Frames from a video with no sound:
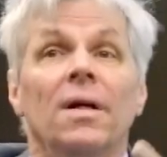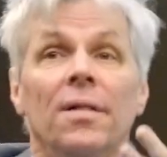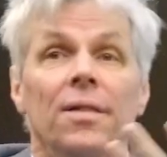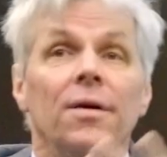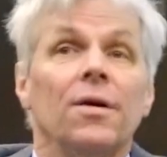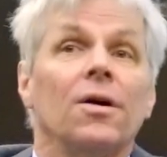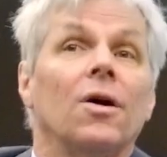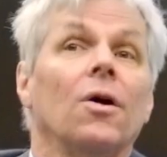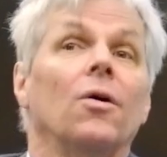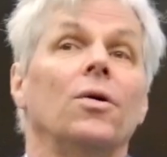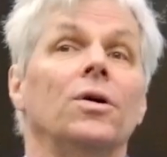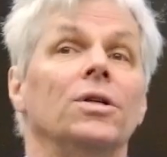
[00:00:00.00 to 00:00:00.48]

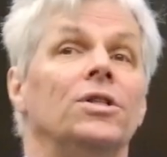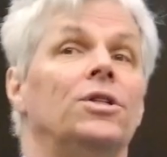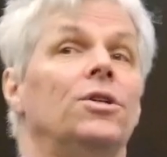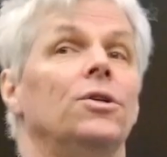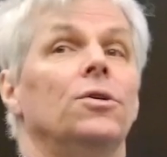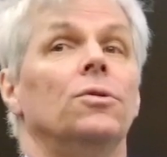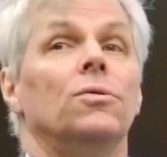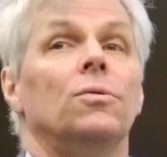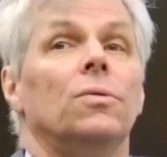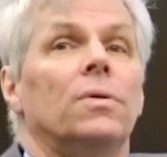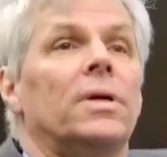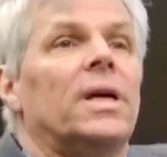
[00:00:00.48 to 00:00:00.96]
they're going
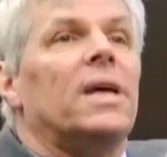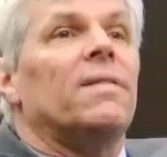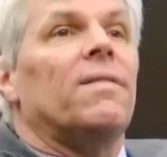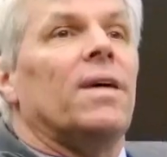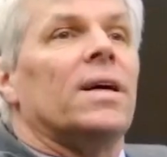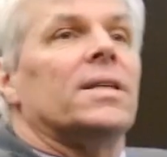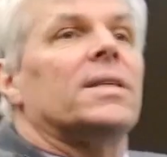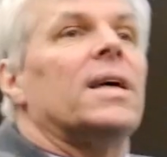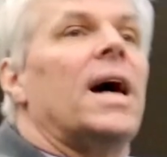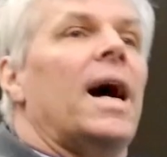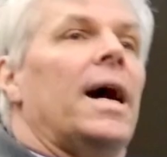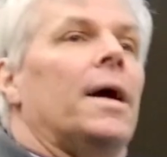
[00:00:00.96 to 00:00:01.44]
to give
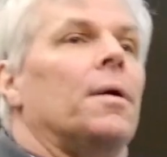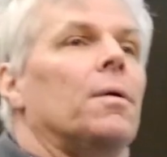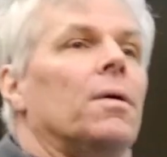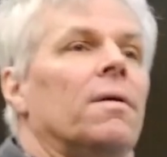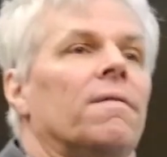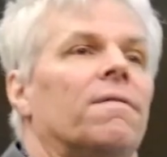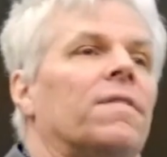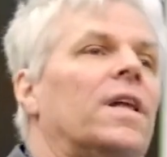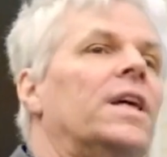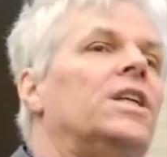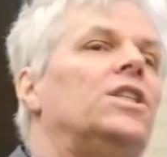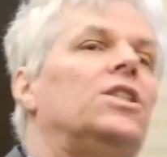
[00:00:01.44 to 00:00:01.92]
us higher
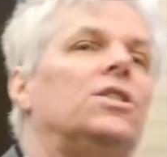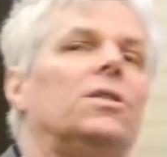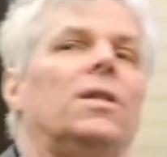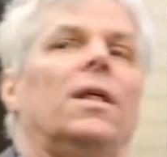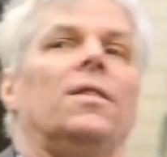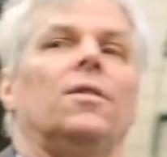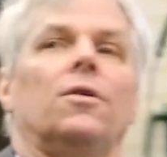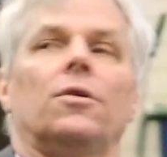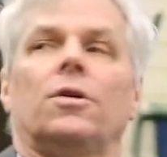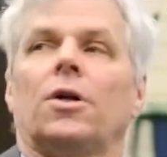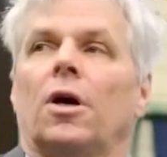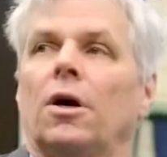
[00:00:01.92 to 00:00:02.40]
inflation than
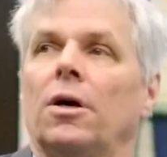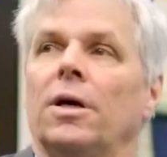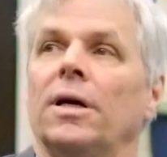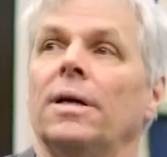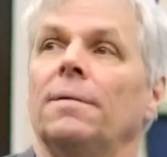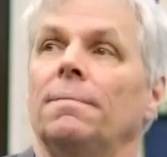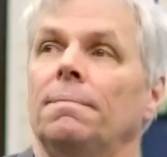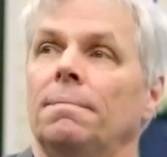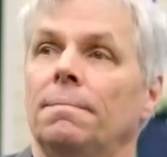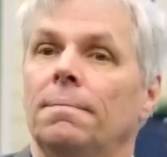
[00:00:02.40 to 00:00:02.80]
their target.